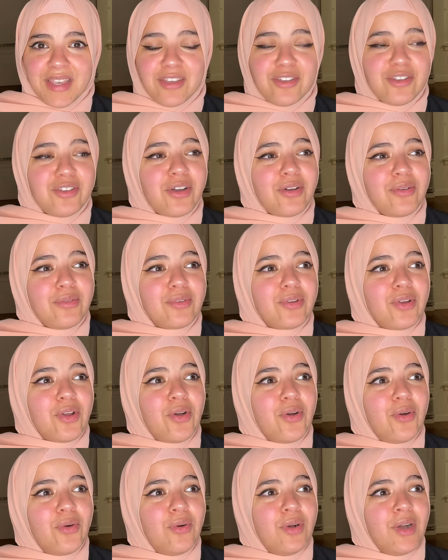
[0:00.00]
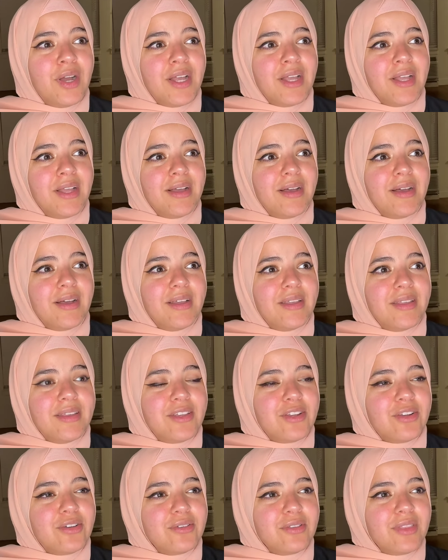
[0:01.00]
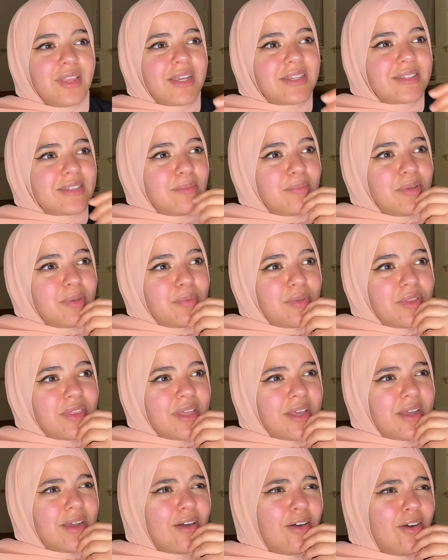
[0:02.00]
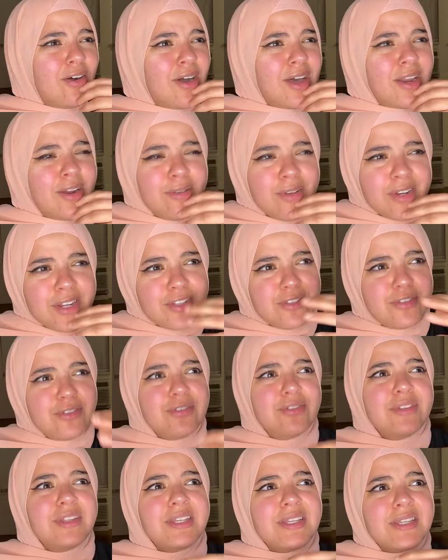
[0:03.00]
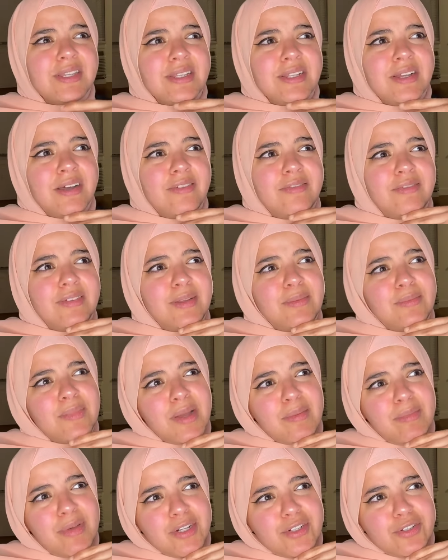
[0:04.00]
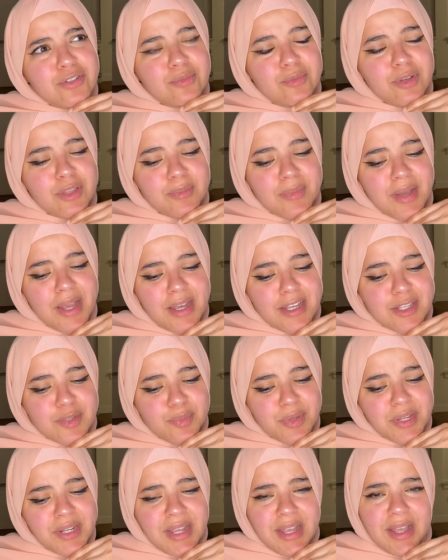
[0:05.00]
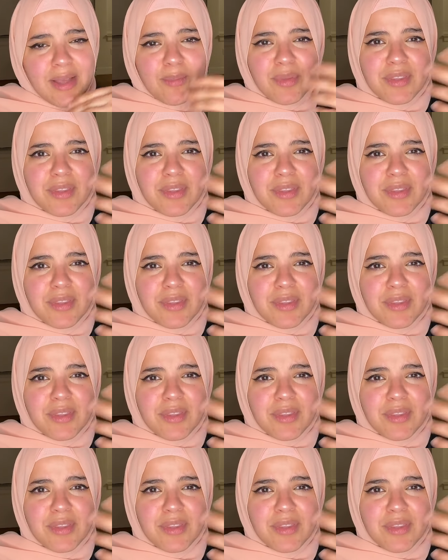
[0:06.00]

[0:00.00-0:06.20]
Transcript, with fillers: You don't know you know, like some people think, oh, I don't want to do this stuff in my bedroom with my husband.